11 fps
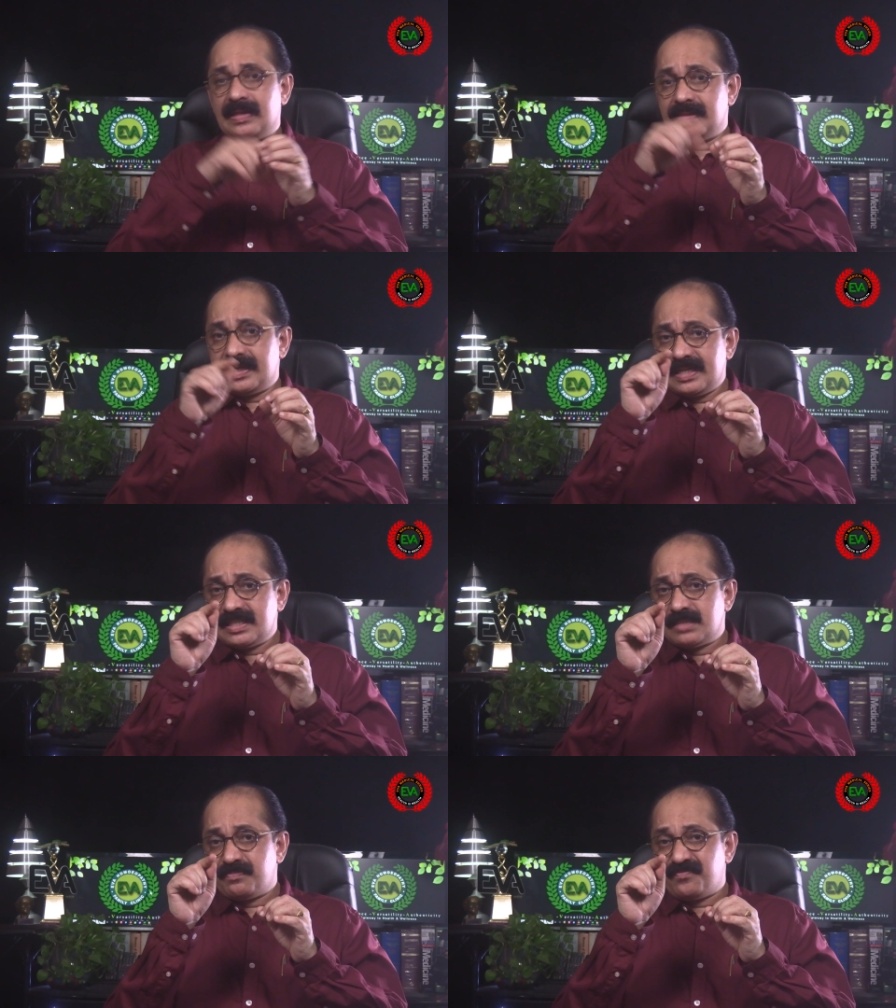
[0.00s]
that
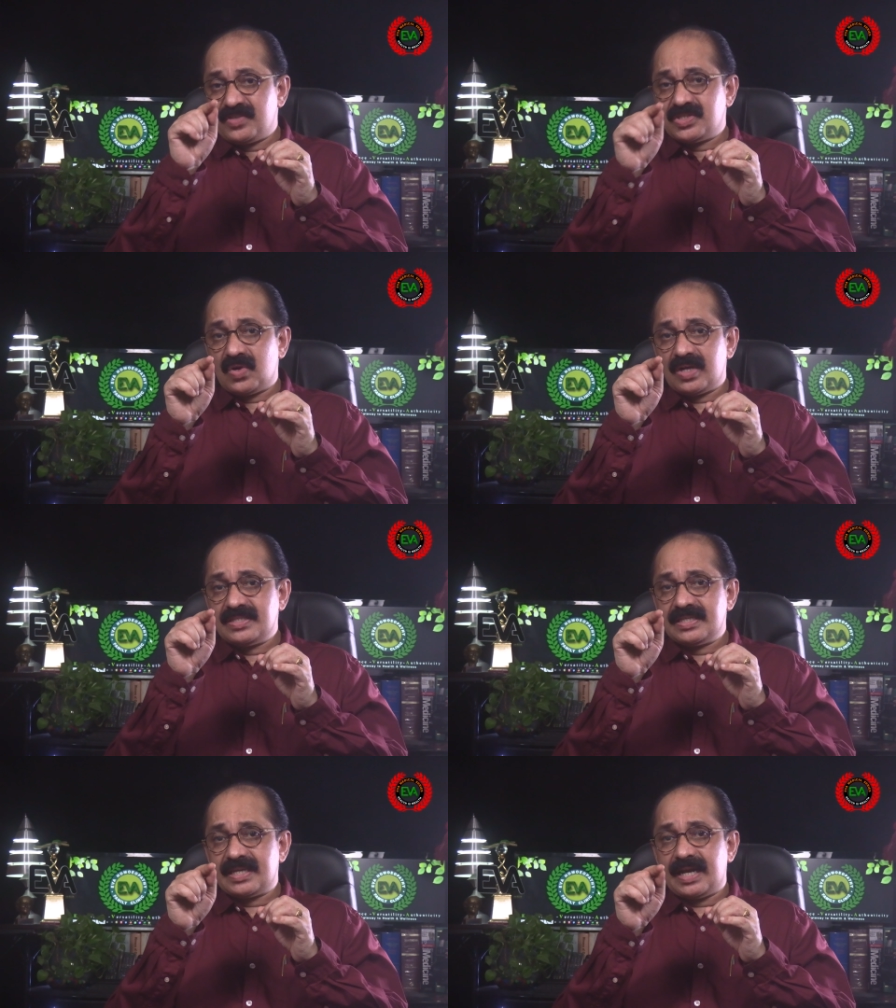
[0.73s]
its
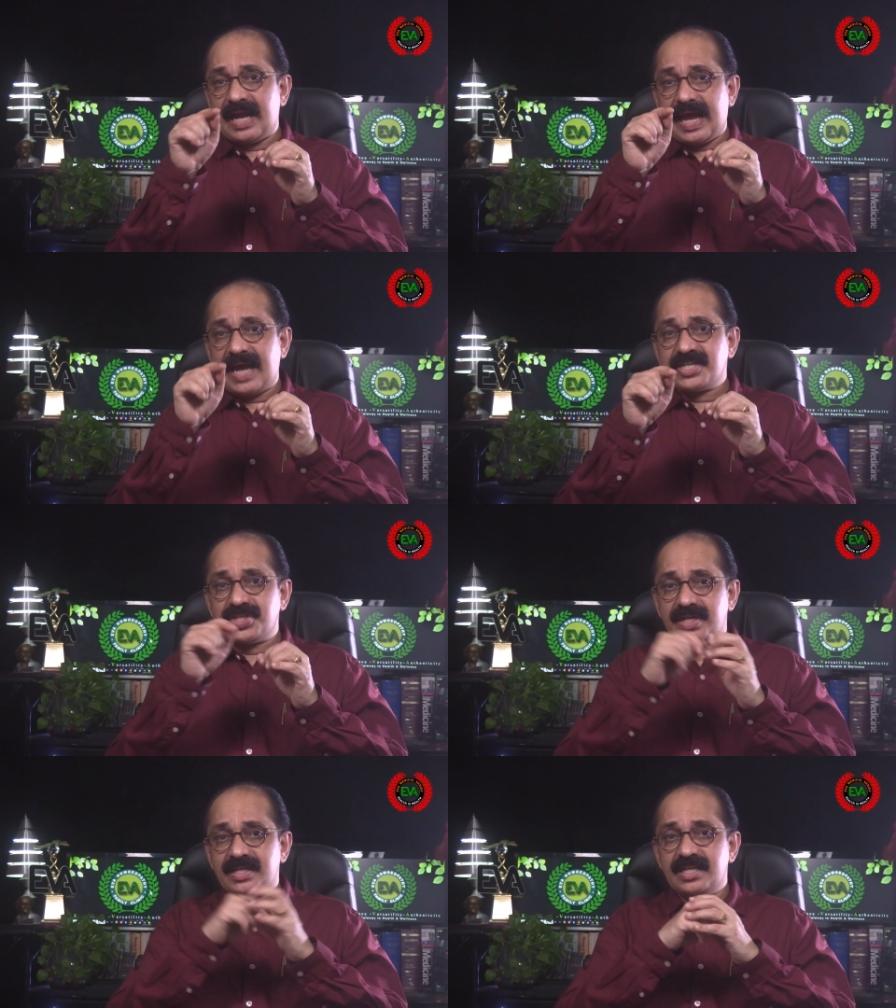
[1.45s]
physiological
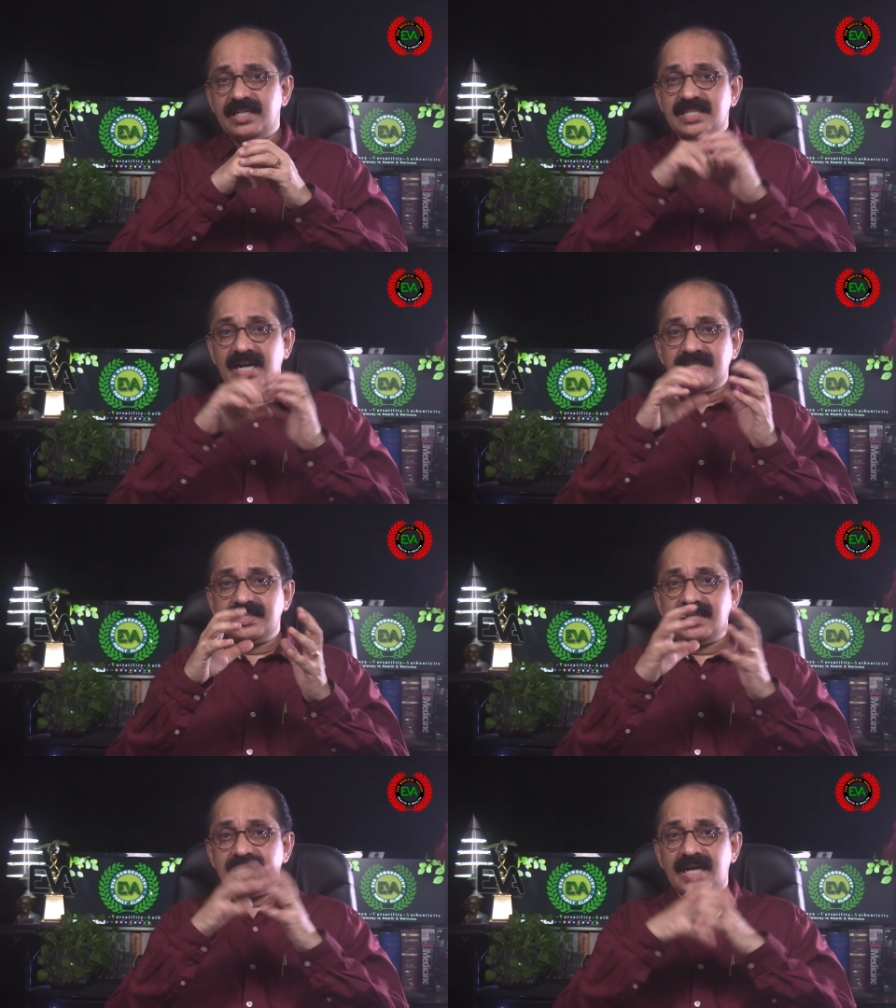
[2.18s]
action is
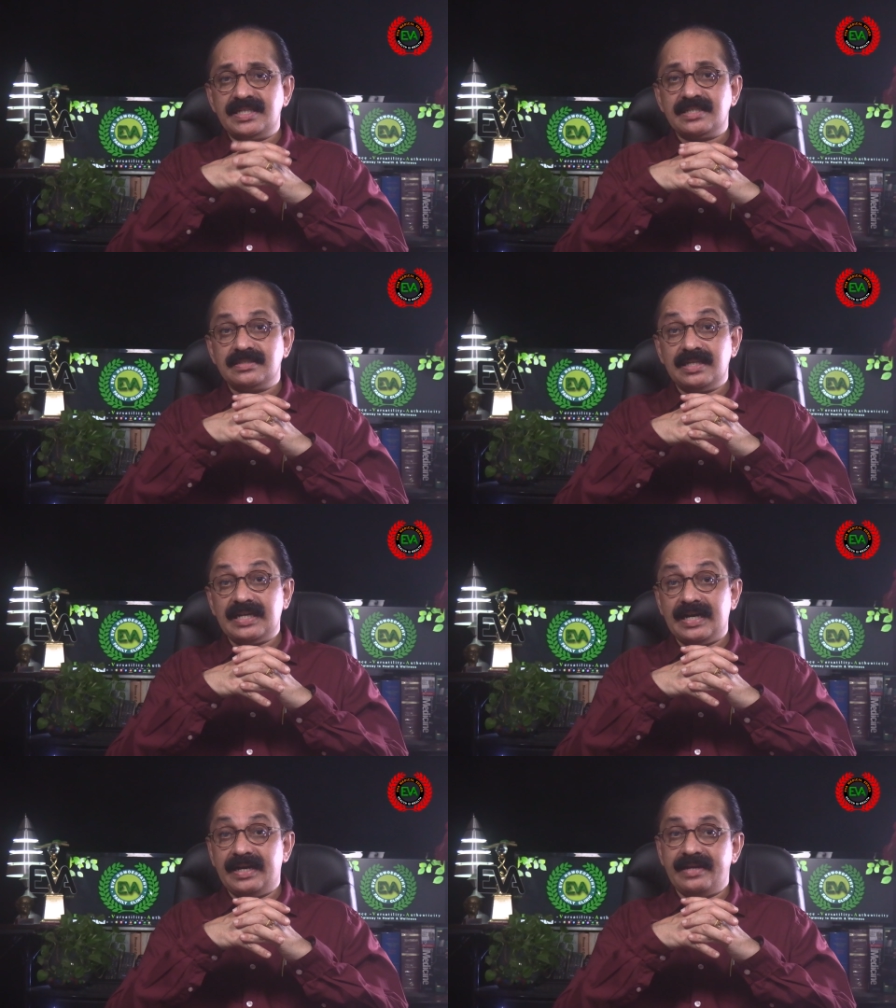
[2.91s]
considered under
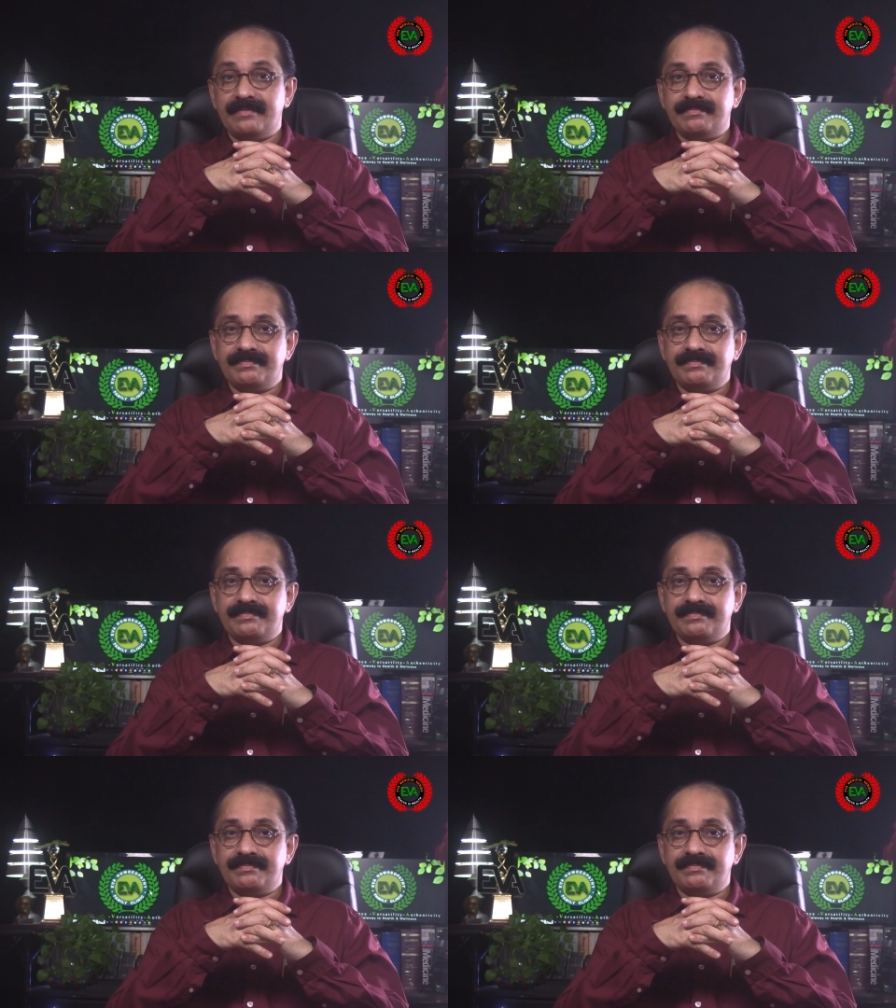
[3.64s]
the heading.